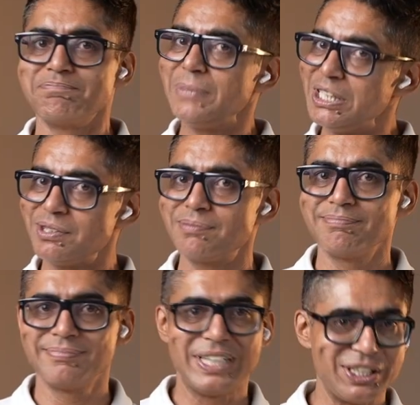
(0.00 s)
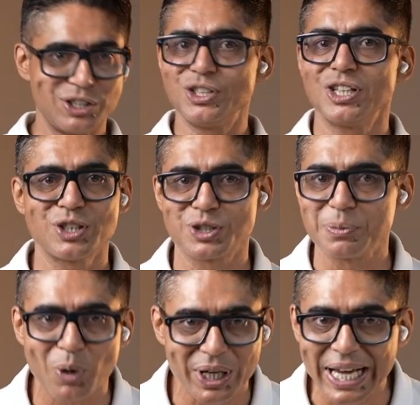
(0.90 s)
This isn't just a
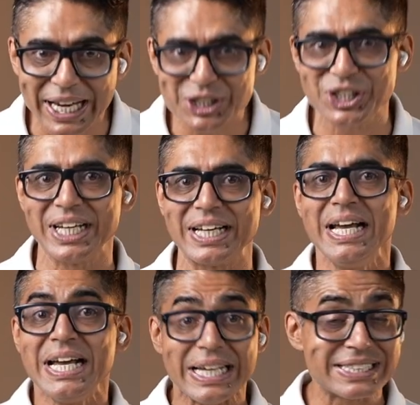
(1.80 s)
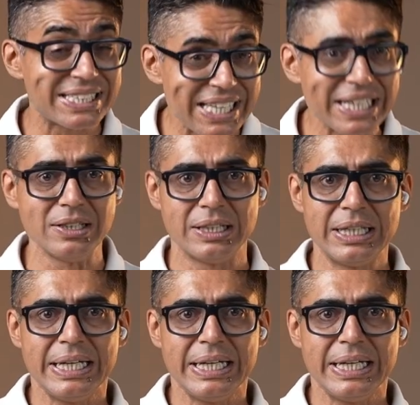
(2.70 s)
symbolic handshake, it's a signal.